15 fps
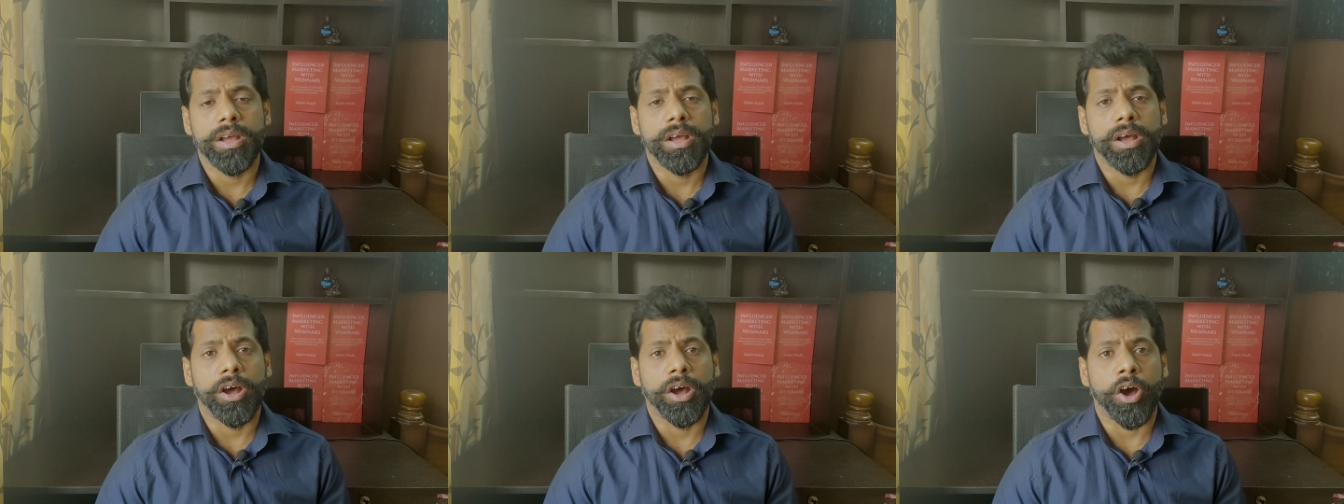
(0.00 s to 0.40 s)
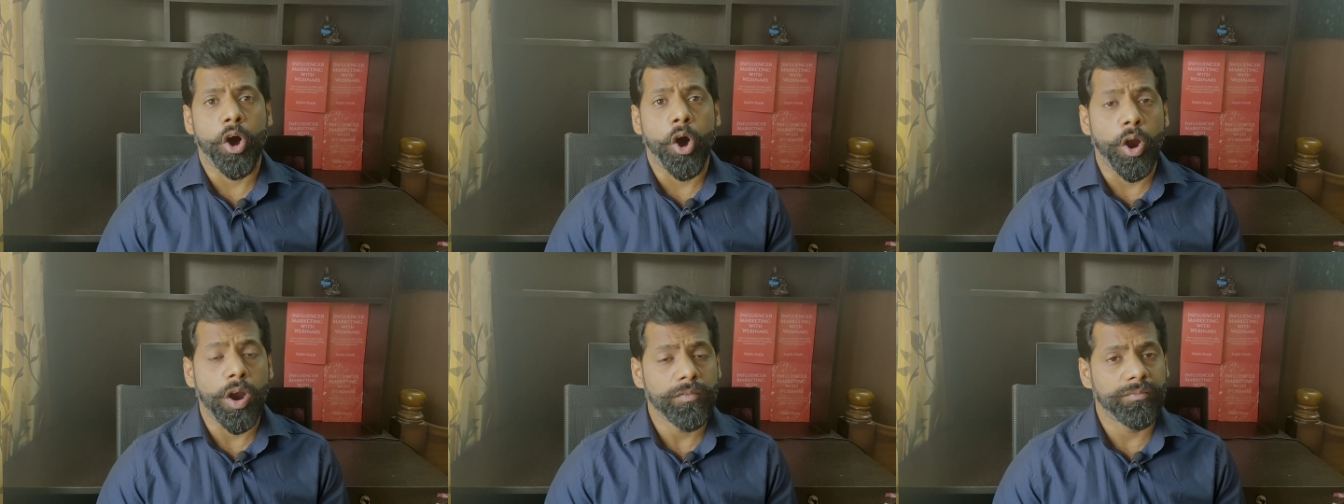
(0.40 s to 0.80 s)

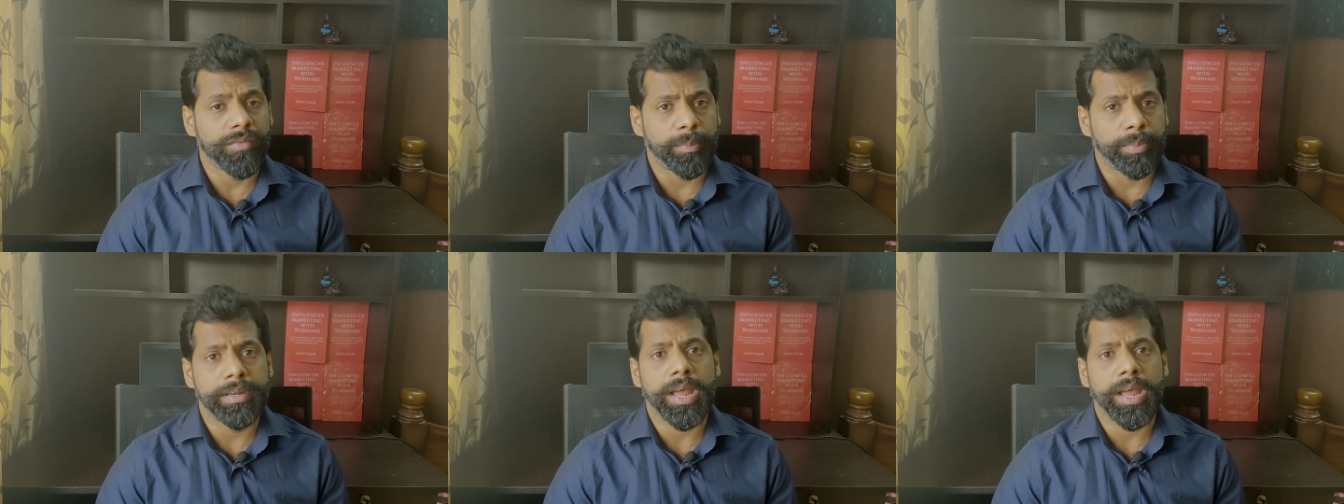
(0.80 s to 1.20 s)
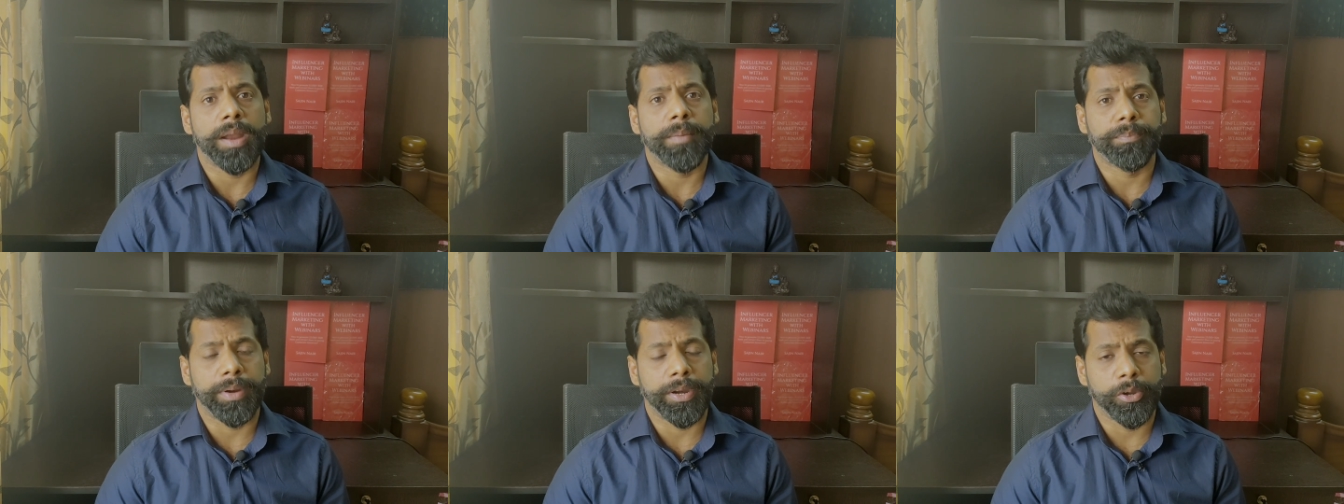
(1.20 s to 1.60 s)
all webinar
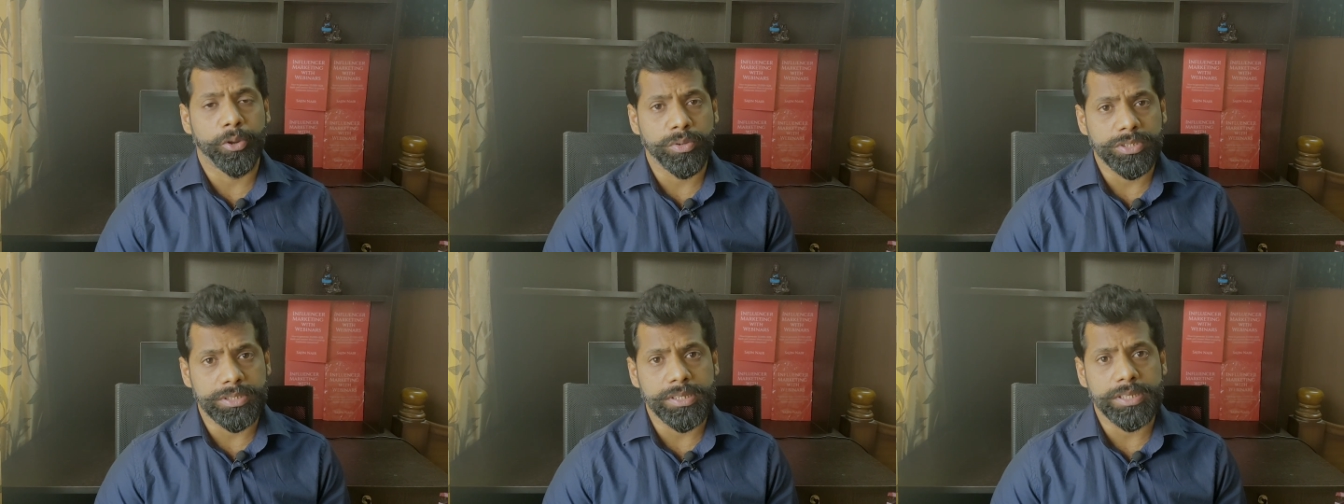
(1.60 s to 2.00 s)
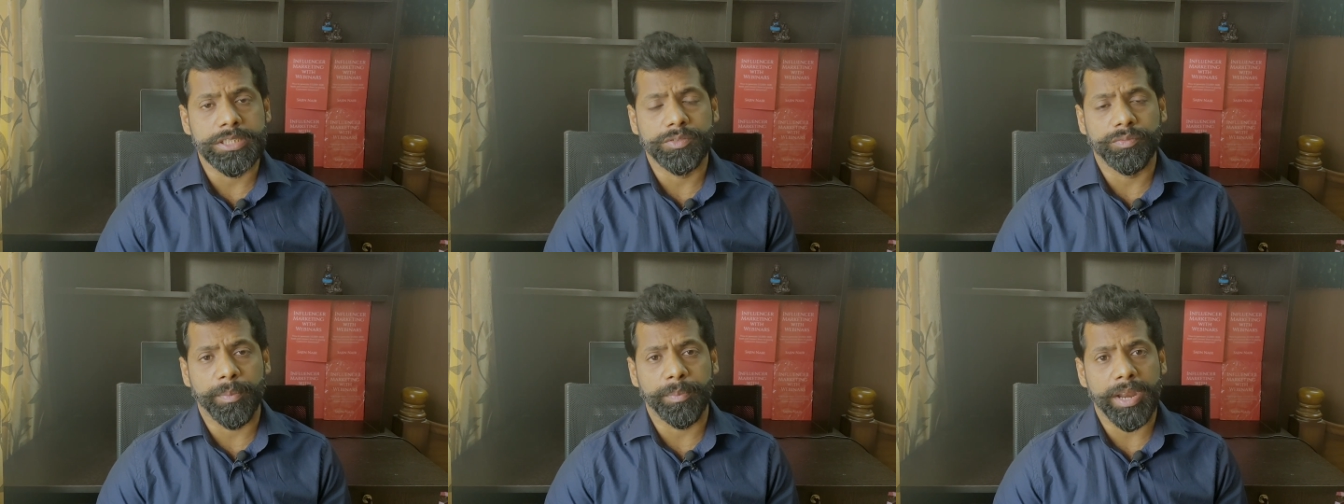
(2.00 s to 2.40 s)
producers,
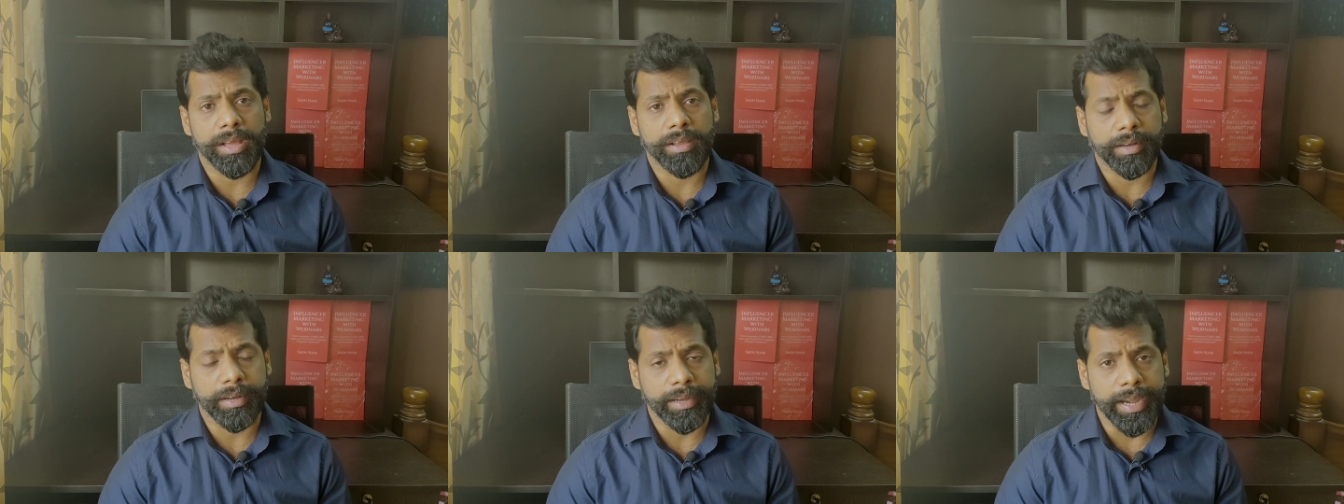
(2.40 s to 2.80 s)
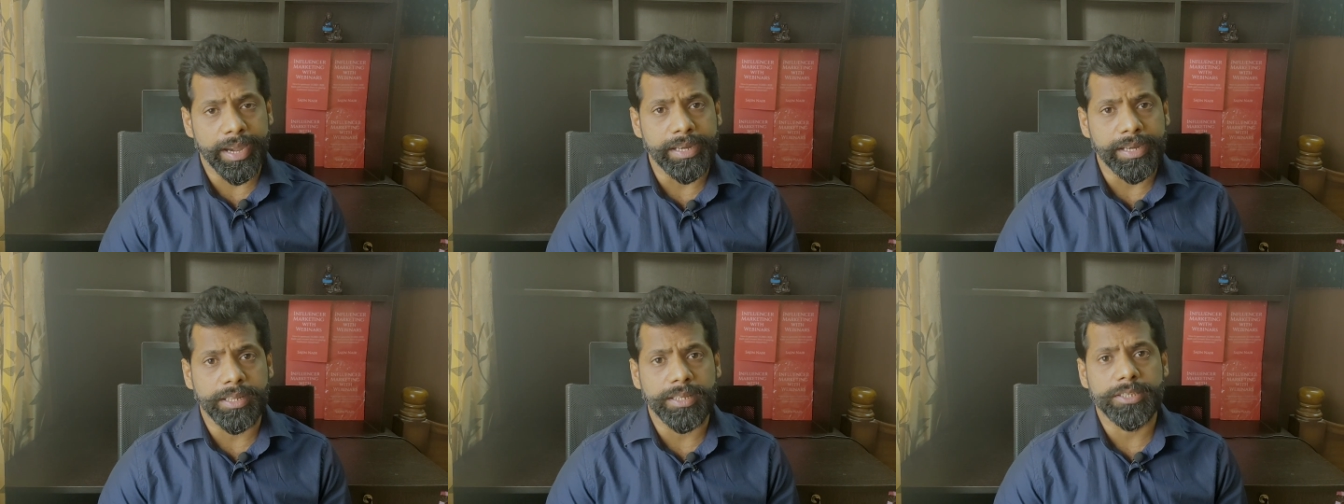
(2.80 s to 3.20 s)
webinar
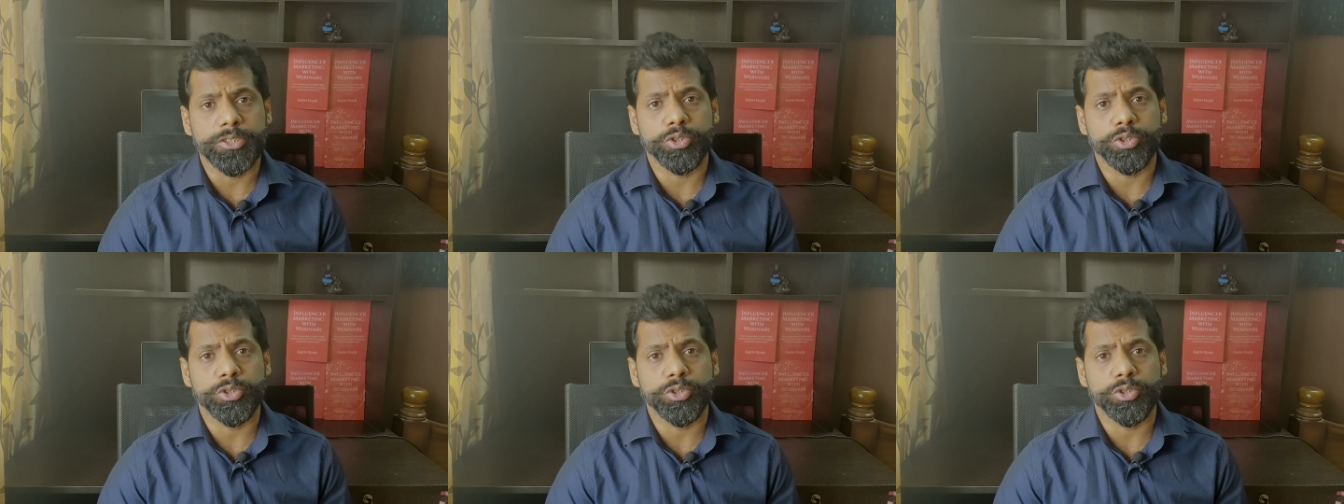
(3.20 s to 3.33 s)
creators to